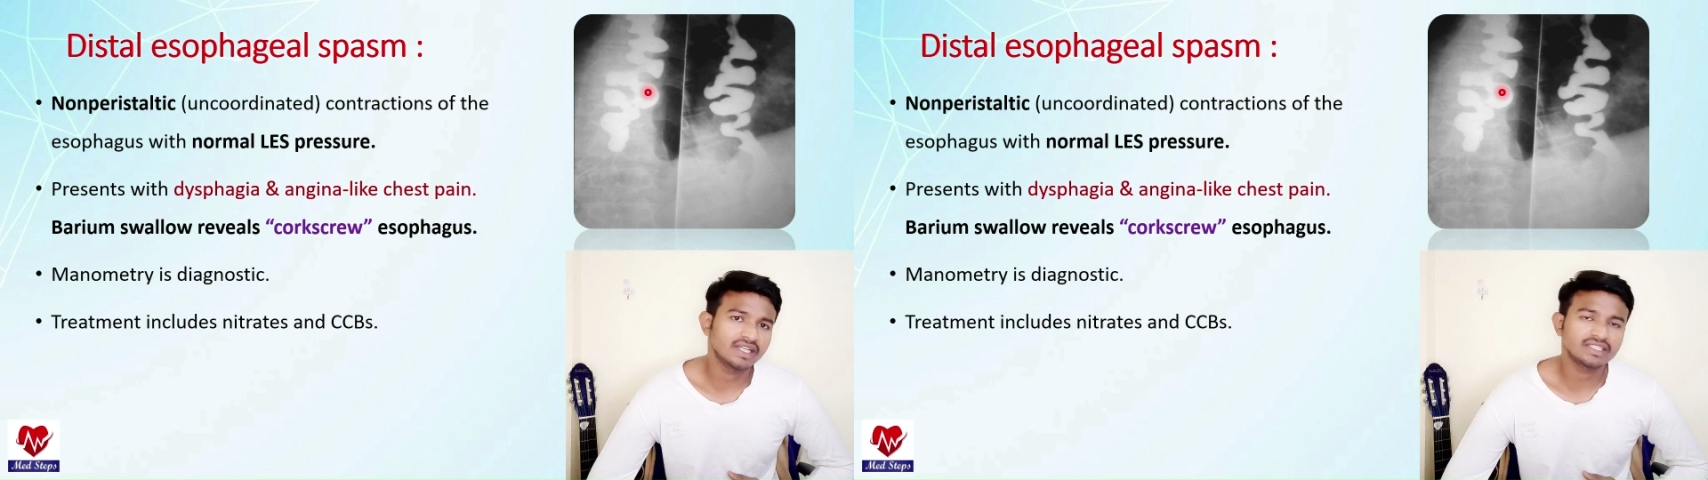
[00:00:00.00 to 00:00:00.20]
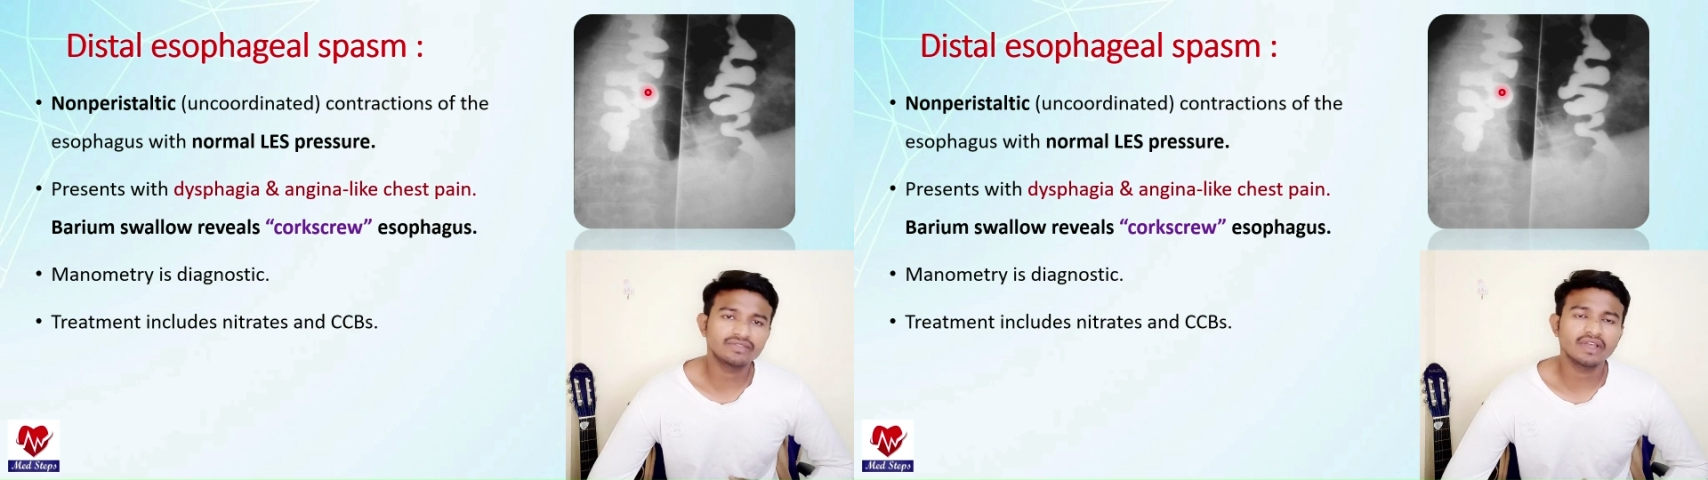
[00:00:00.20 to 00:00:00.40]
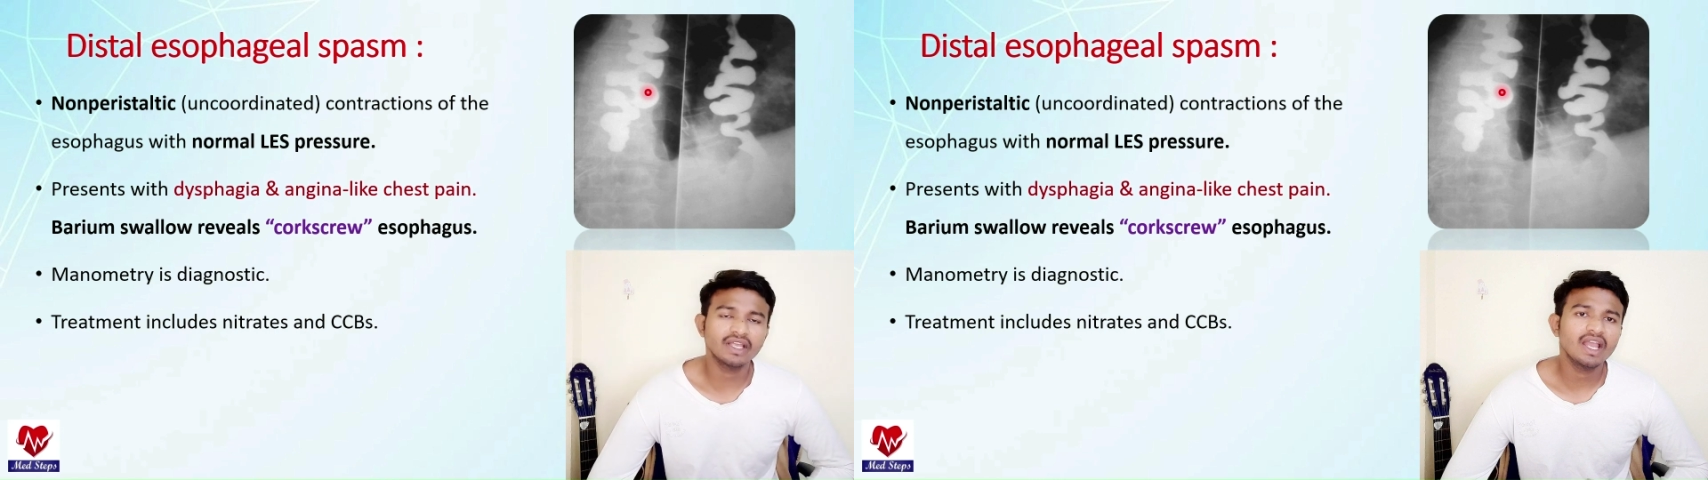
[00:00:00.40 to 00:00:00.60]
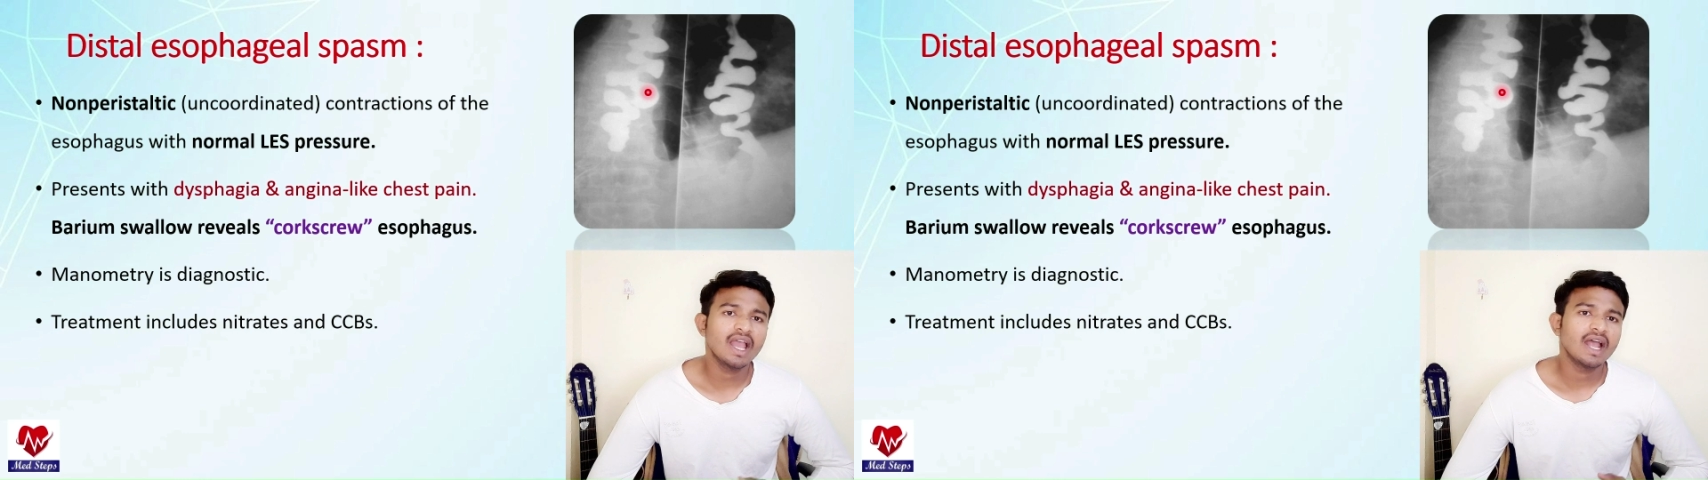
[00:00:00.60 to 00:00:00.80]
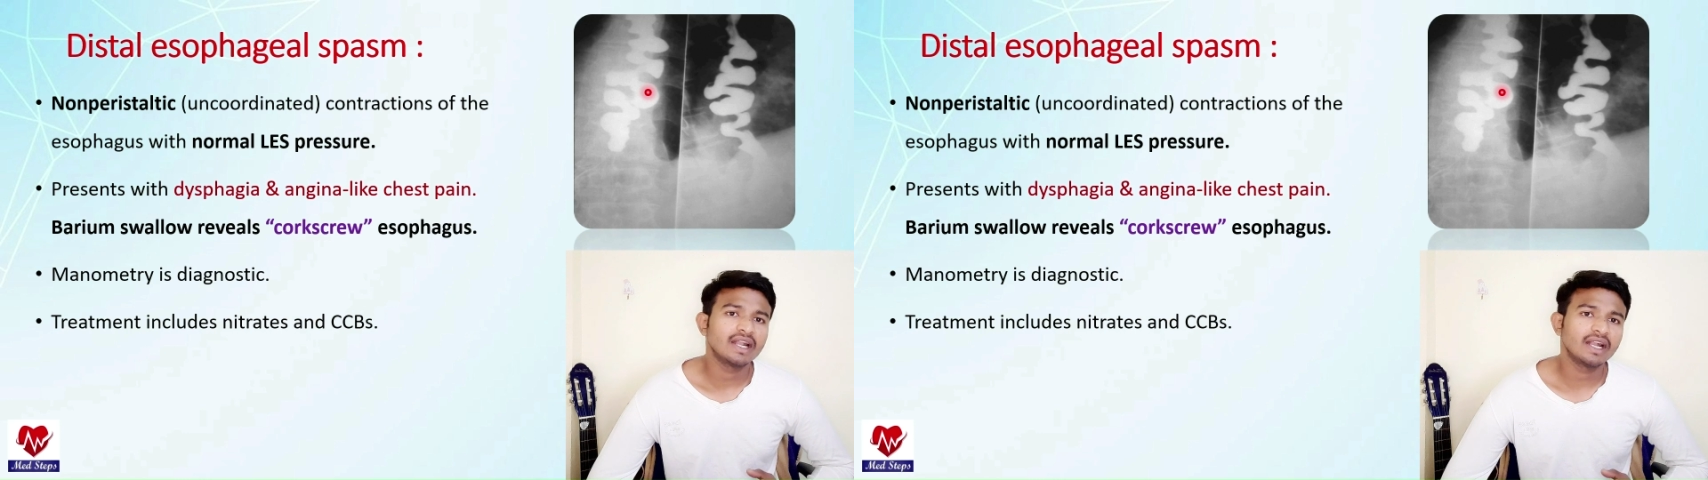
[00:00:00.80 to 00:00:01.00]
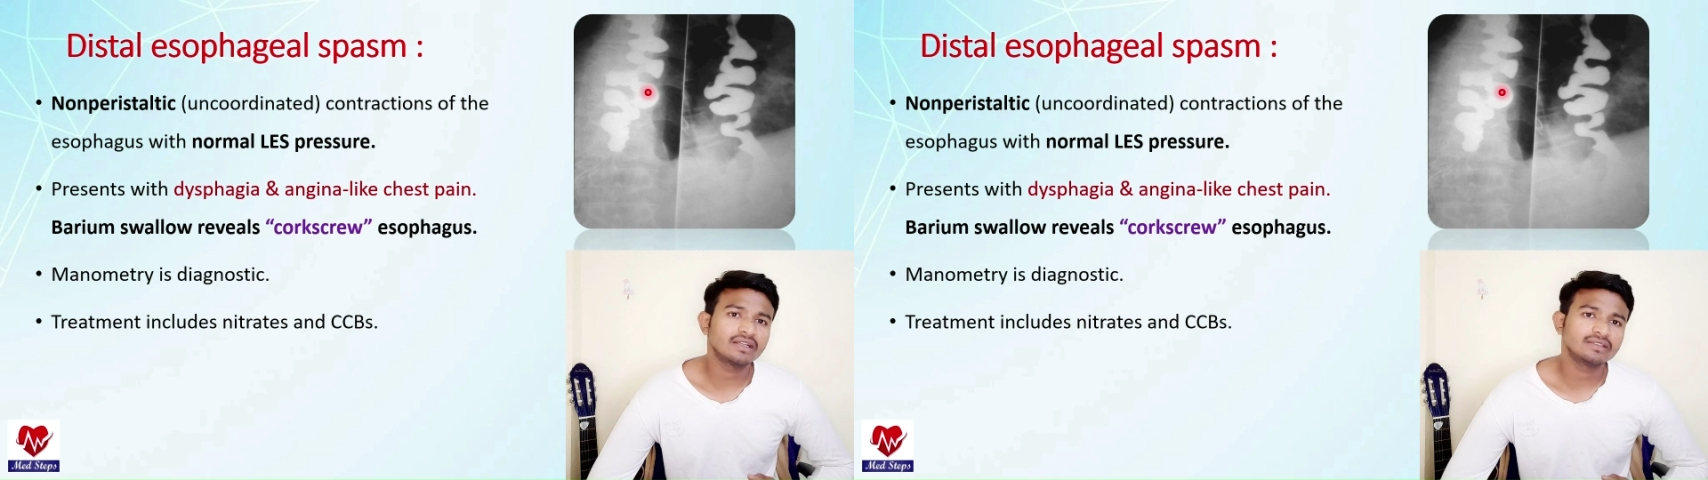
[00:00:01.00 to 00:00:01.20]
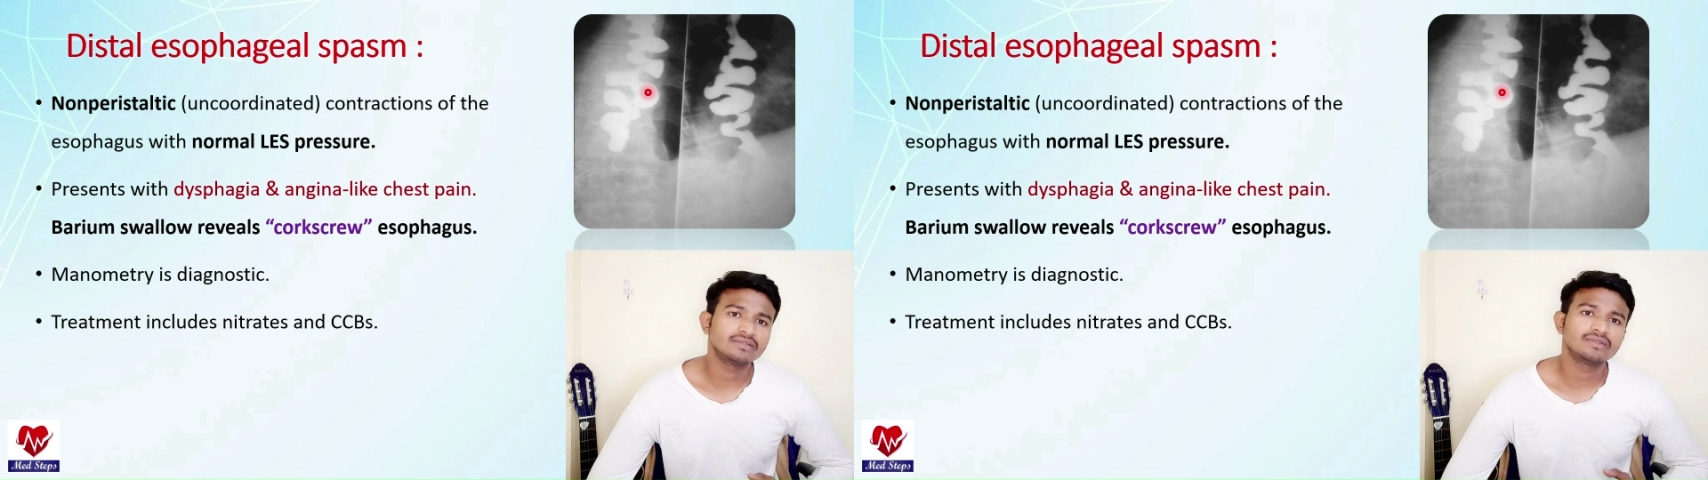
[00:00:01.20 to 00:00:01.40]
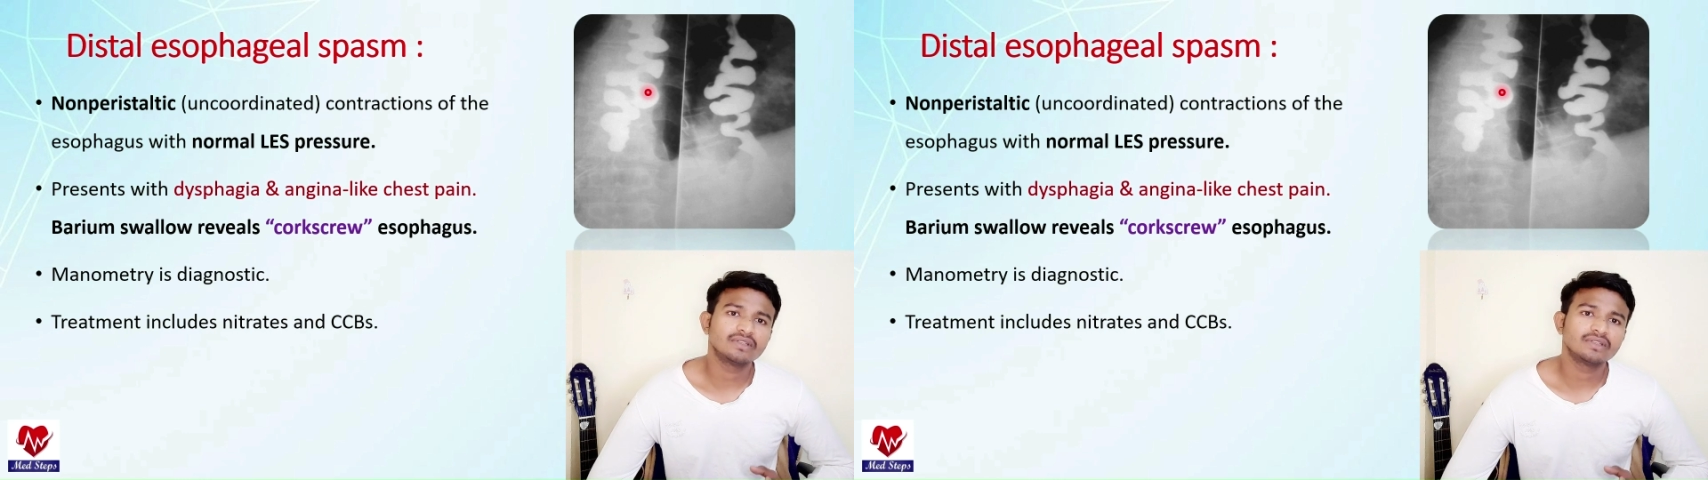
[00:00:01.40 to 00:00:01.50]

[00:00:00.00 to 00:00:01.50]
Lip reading: That's why that